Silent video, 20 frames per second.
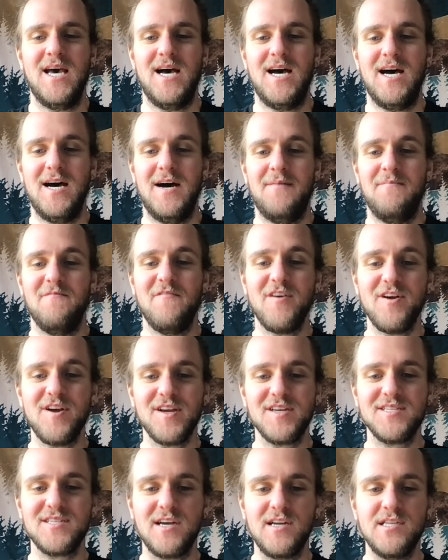Uh, I'm very
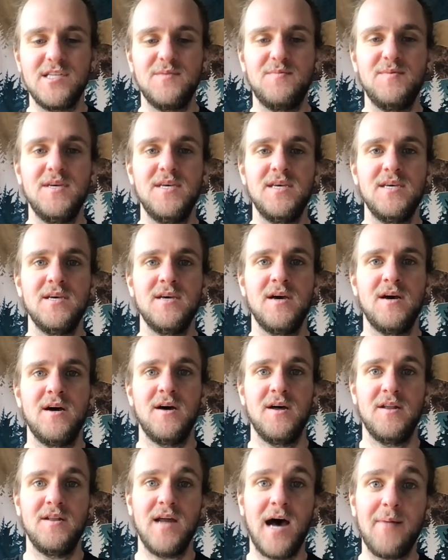excited to be
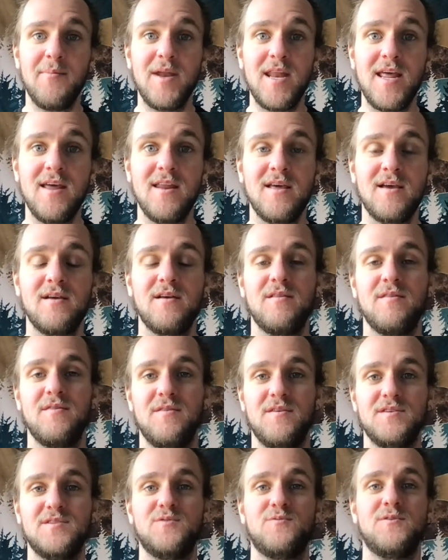uh, nominating
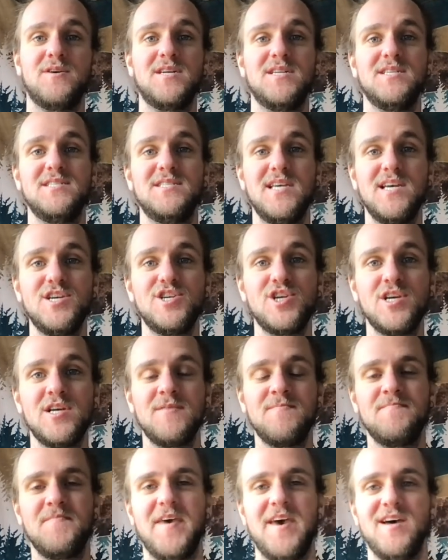this
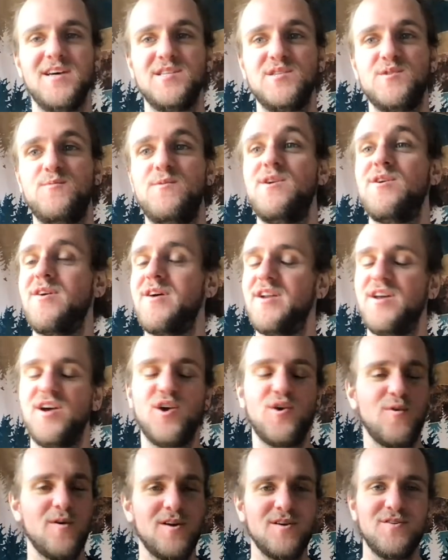organization as we are at a
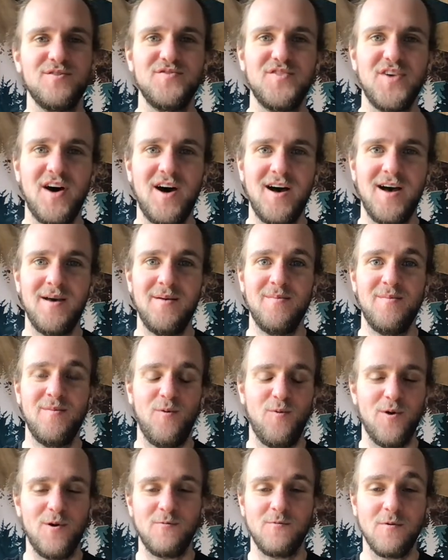critical
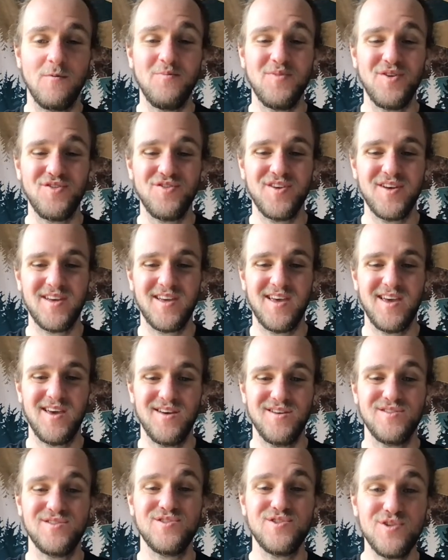time where we're building
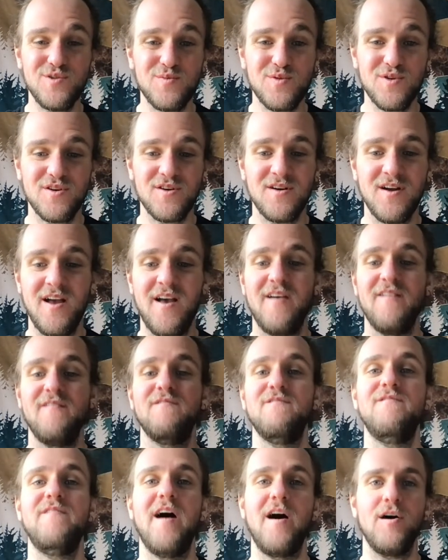a super
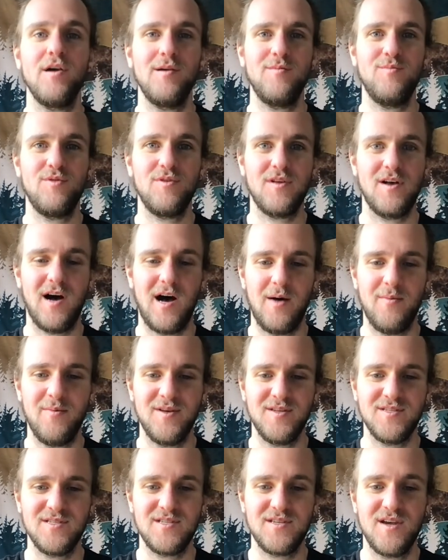valuable
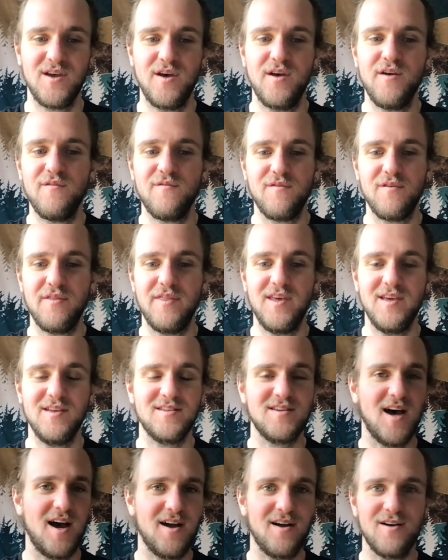commons for the
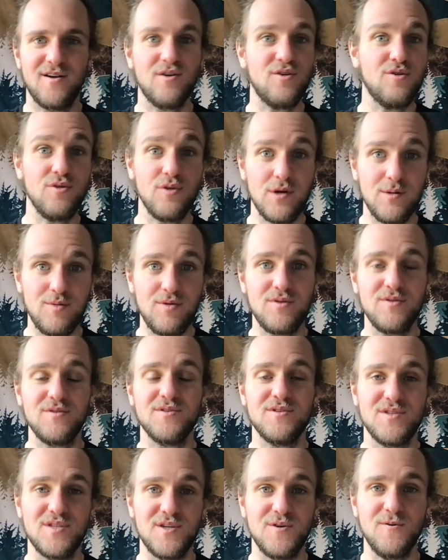entire
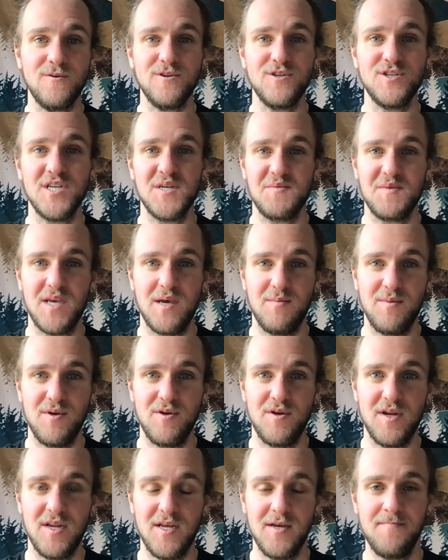global stewardship
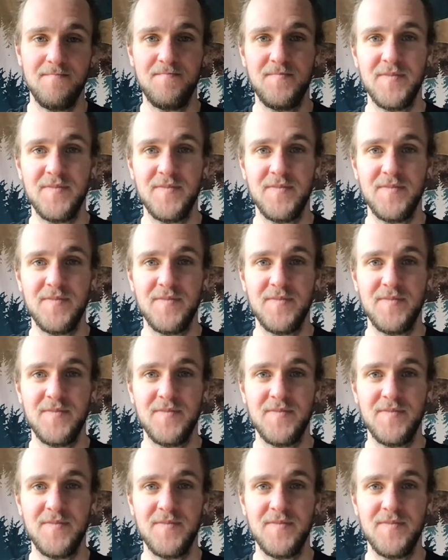community.